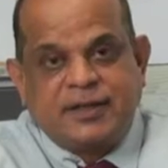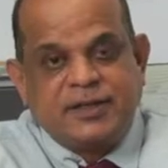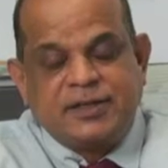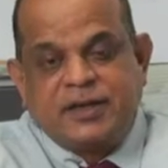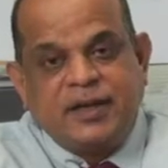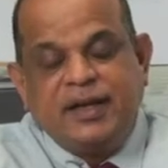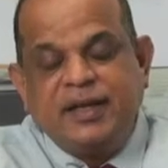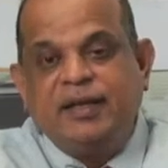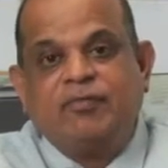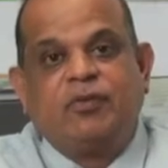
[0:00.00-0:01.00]
really
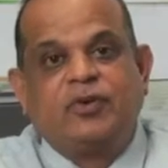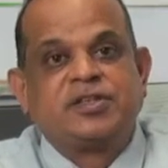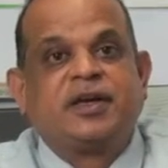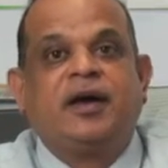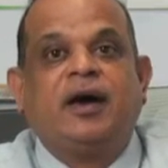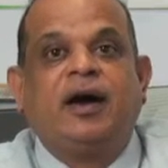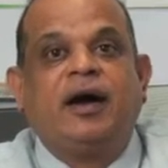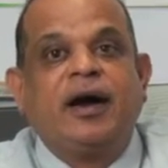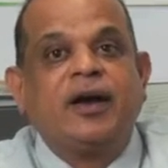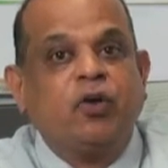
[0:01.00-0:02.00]
was a eye
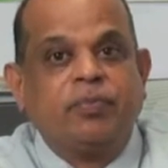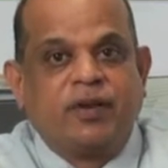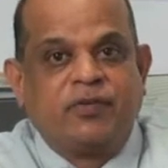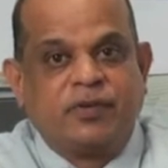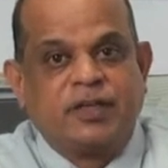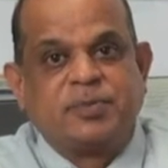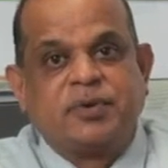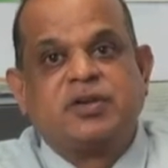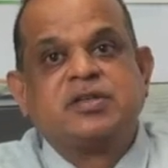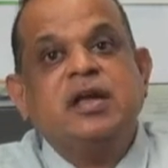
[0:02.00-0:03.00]
opener for us, because
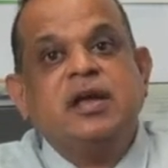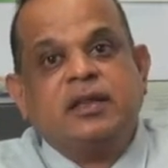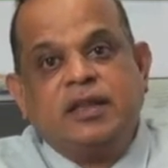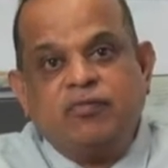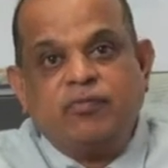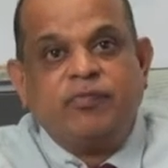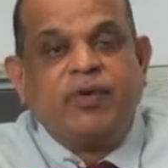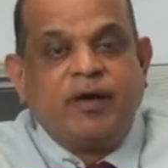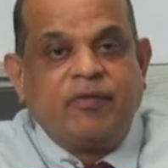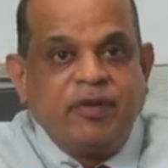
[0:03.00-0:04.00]
the
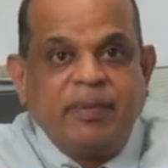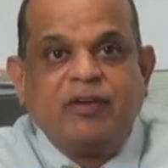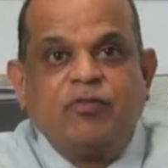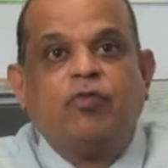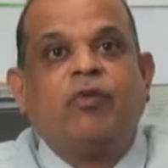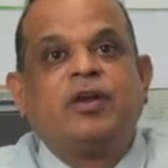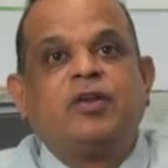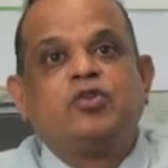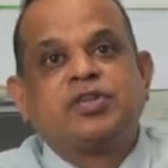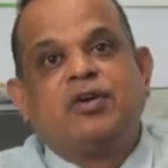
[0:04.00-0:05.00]
women who were
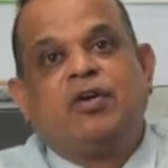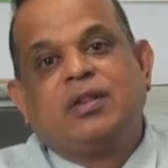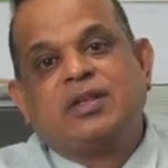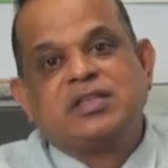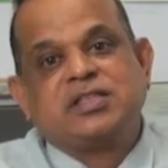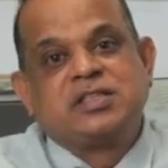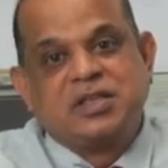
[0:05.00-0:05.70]
using all this